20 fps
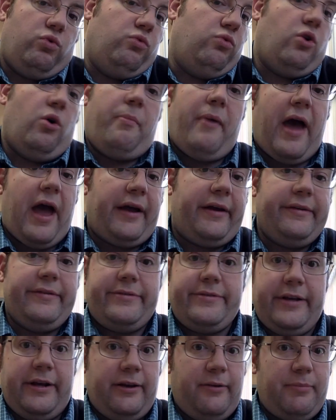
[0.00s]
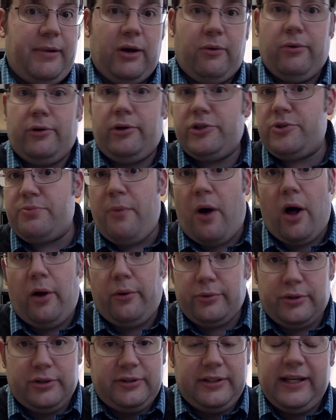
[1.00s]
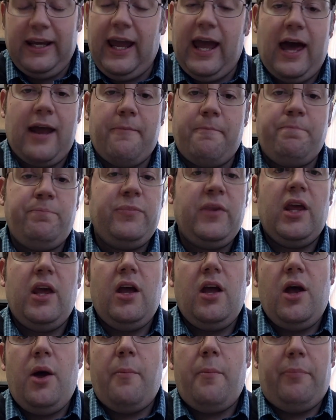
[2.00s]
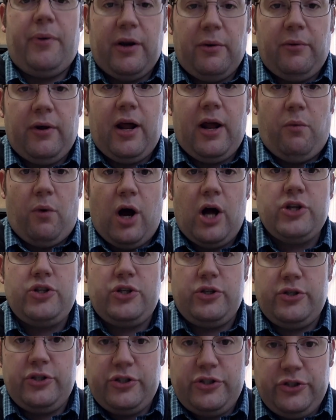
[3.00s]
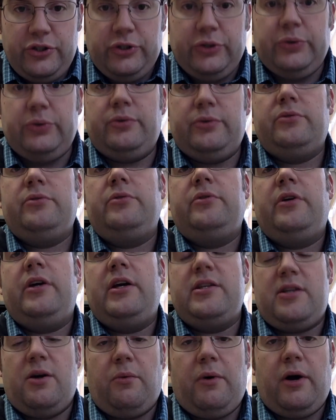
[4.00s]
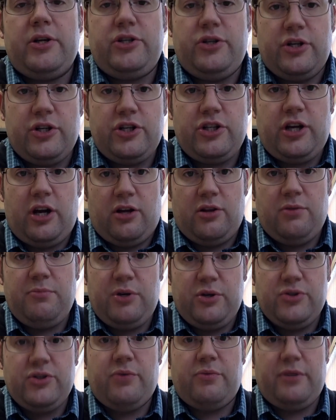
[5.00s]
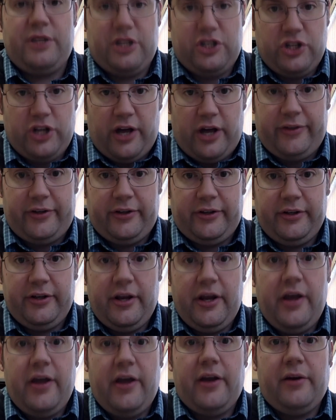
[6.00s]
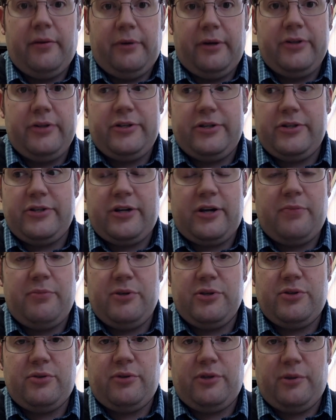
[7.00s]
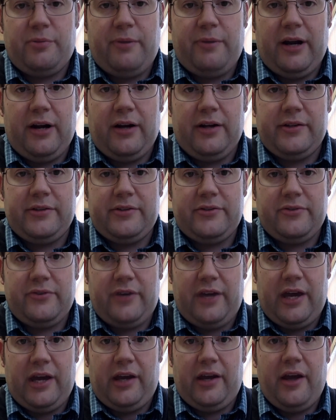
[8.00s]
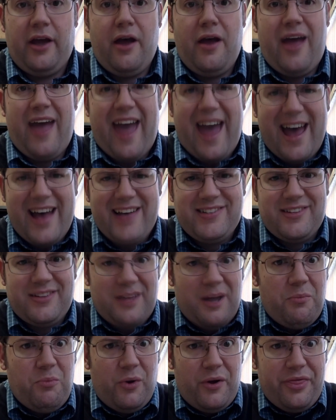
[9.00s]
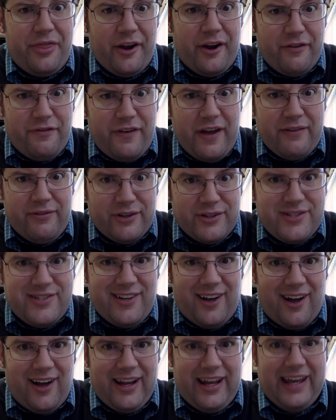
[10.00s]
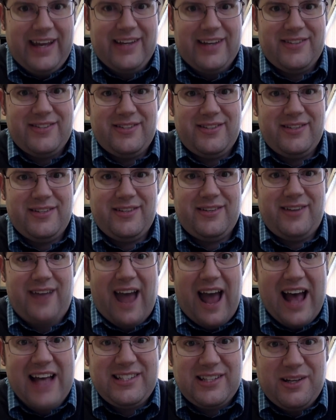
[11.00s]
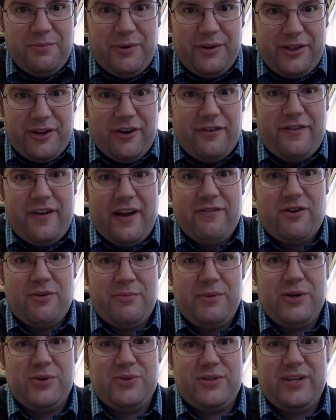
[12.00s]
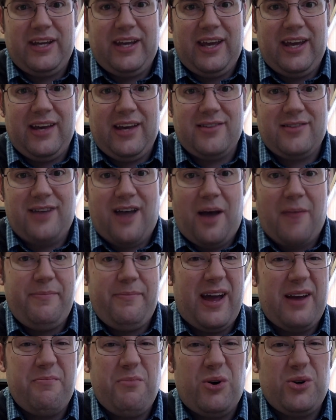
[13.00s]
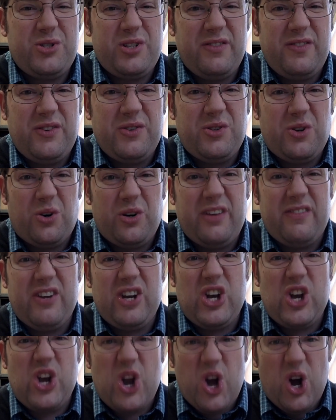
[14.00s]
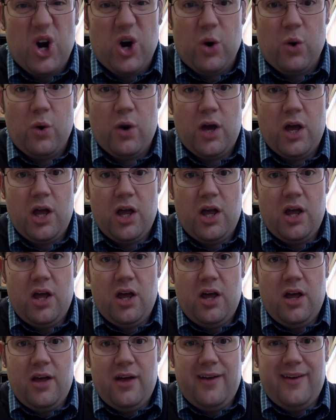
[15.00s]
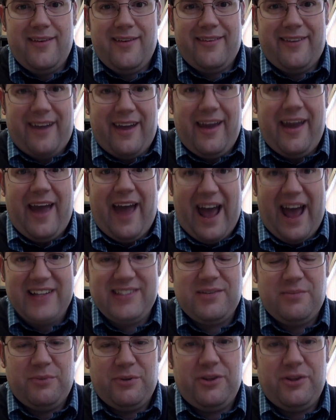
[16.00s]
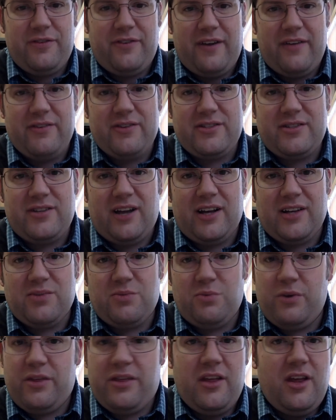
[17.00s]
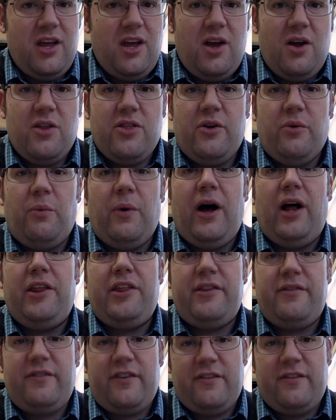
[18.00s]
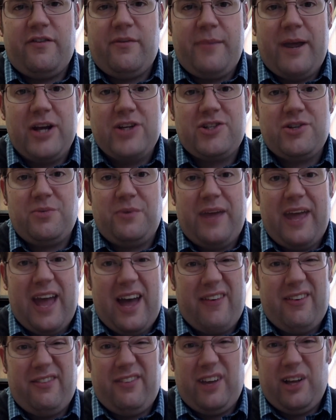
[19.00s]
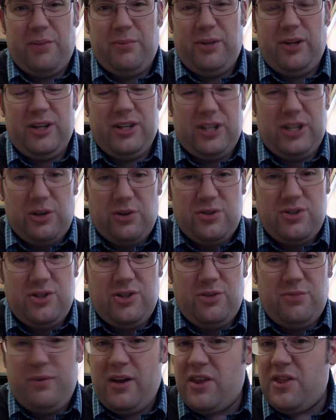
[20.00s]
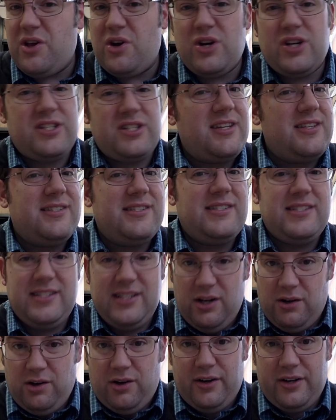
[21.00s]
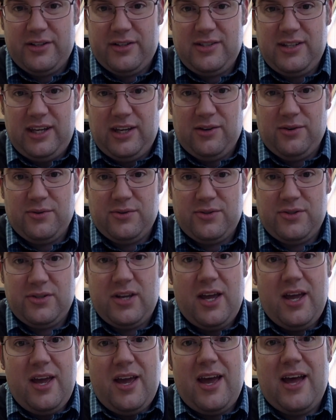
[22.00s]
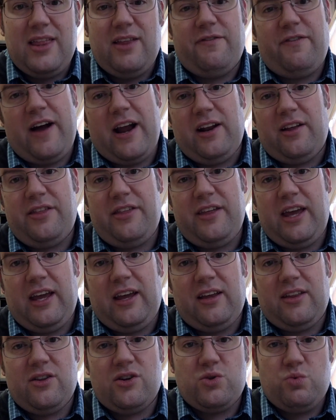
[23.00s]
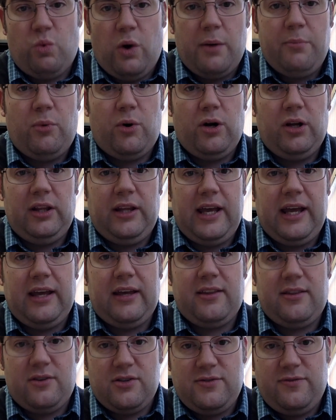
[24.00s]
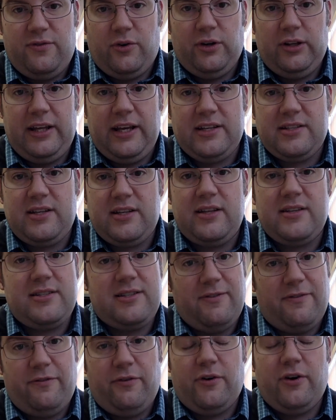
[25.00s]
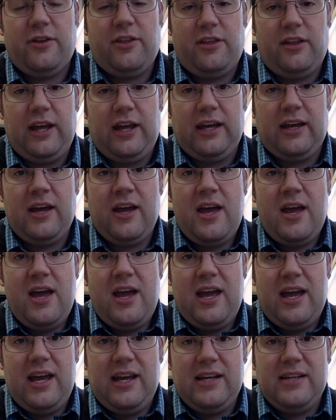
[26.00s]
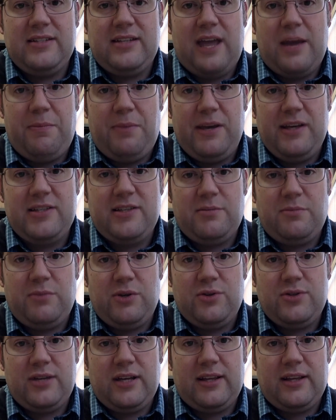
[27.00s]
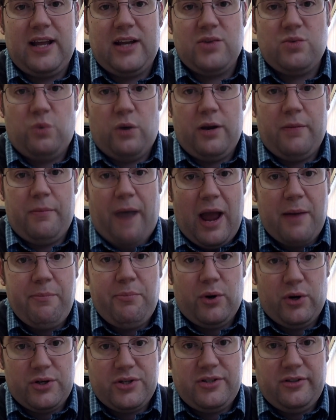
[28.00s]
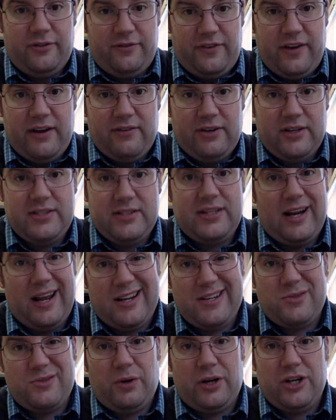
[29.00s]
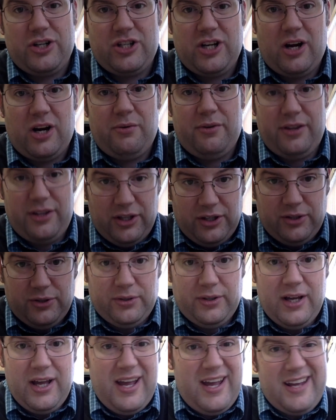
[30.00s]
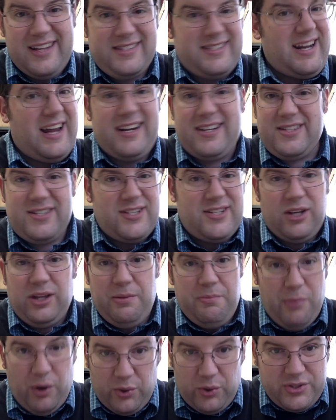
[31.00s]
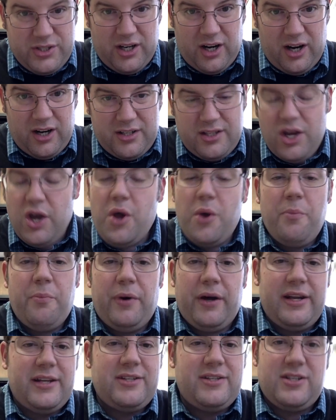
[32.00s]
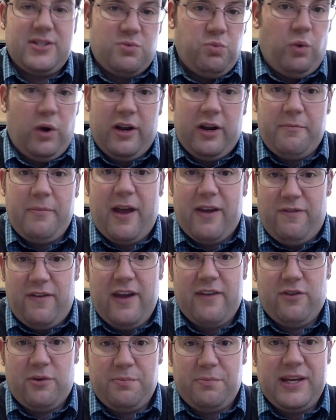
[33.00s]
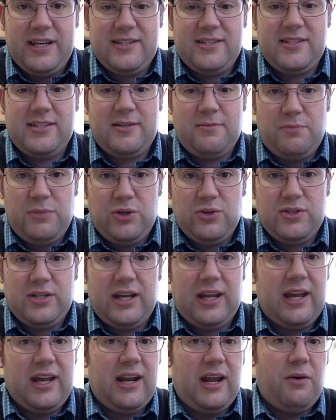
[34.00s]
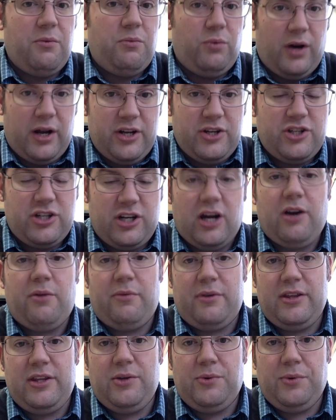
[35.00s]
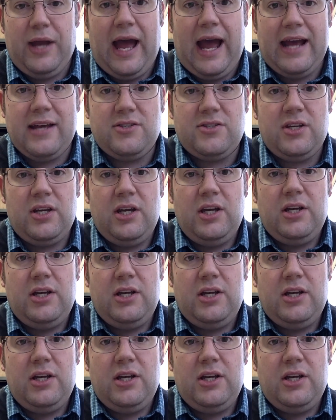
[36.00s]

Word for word: Go back and sing Big World, Small World again. But what I want you to do is I want you to share the music with each other and I want you to share music with your parents, okay? Ask them what their favorite song is. Ask them what their favorite music is. I bet most of you don't even know. Okay, ask them what their favorite song is. With the wealth of information we have available on YouTube, there is zero excuse. And the final thing, there's one more link. There's four links on this. The fourth link is a piece of music that is one of my personal favorites, and I just want to share with you. It's not necessarily Mozart, but it's just one of my favorite pieces of music, and I want to share it with you guys.